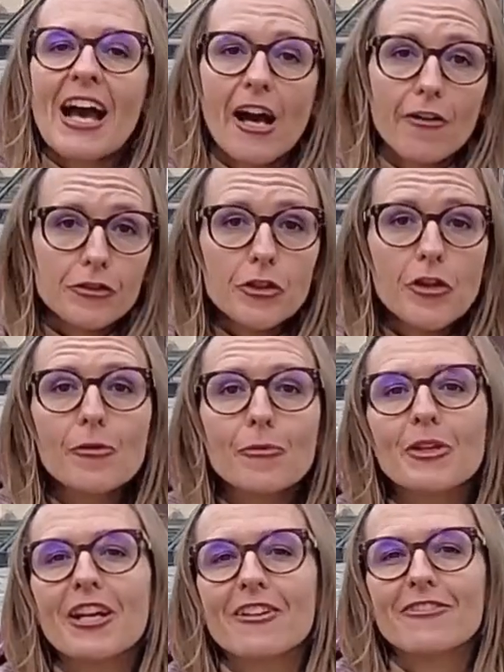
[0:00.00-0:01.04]
After your
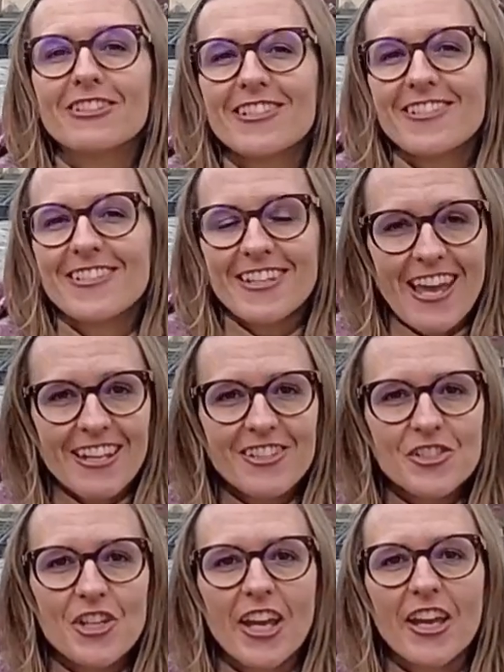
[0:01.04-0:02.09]
breakfast and the
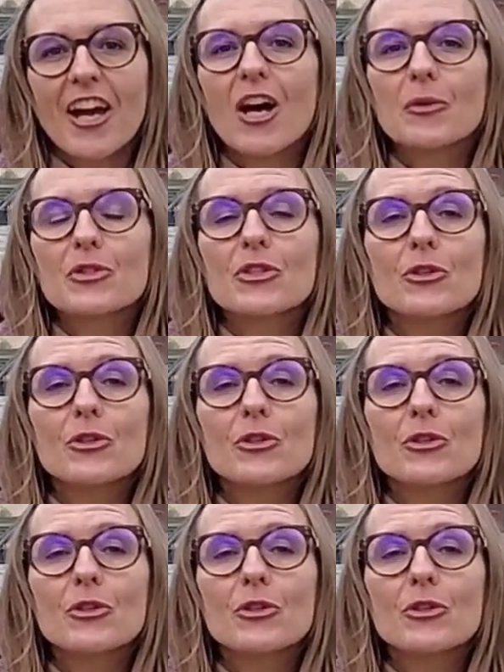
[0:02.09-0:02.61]
checkout,